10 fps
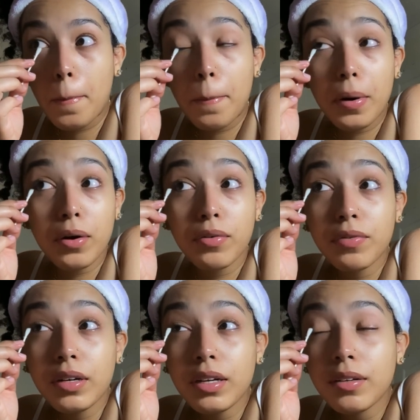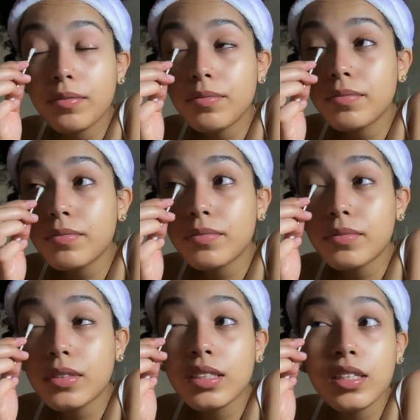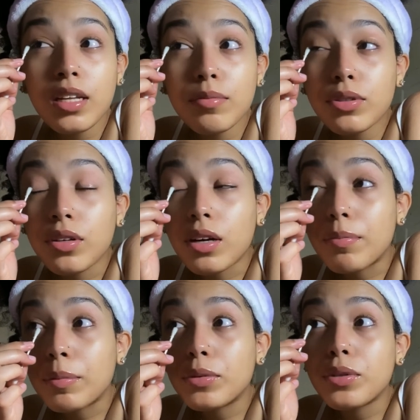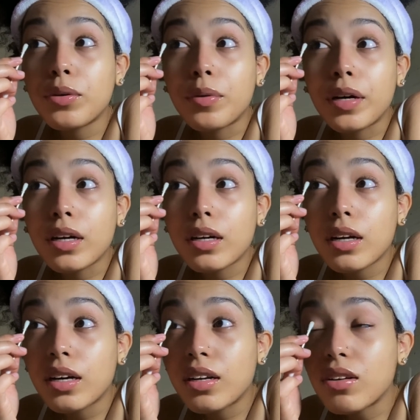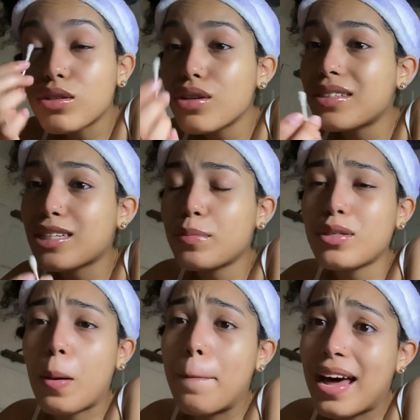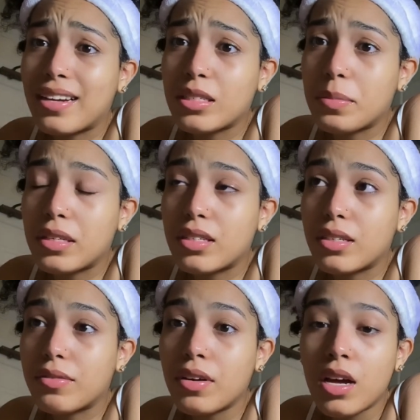but hopefully they see that I'm showing up, I'm doing the work. And also textbooks are mad expensive.